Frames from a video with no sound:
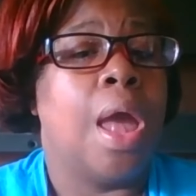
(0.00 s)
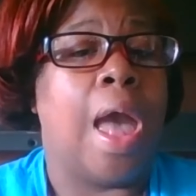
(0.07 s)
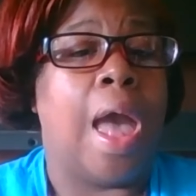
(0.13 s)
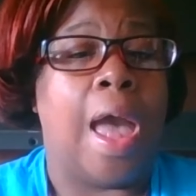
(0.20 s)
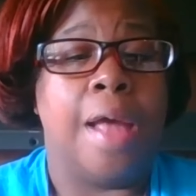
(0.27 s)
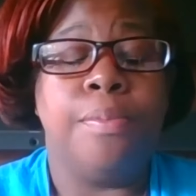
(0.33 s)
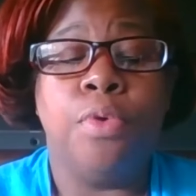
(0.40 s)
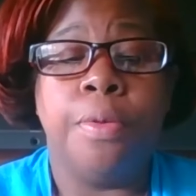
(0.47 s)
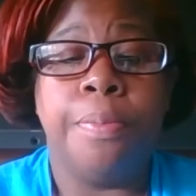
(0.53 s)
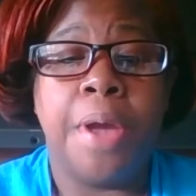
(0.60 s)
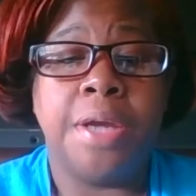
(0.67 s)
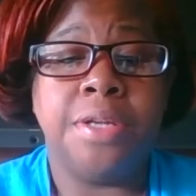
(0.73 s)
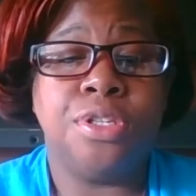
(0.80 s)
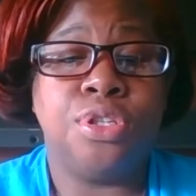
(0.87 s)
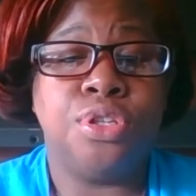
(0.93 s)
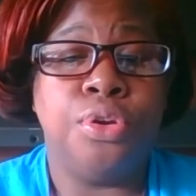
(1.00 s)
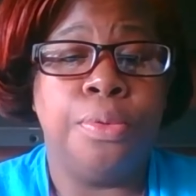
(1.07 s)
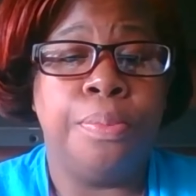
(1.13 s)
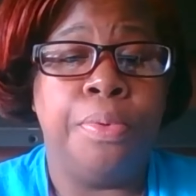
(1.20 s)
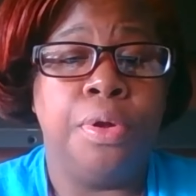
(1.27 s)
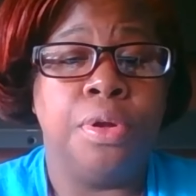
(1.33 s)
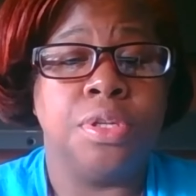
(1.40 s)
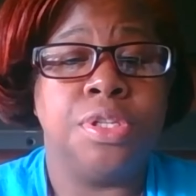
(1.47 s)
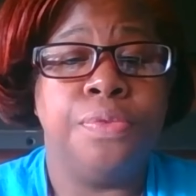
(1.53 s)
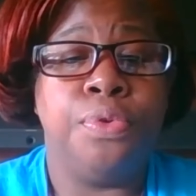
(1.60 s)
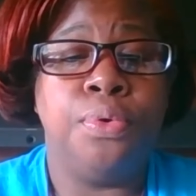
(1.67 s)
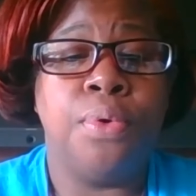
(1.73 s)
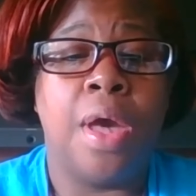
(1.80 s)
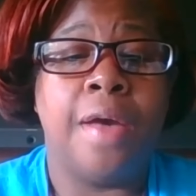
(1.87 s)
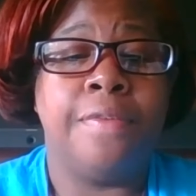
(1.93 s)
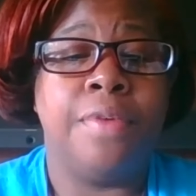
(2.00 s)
Add more pages to your books. If you have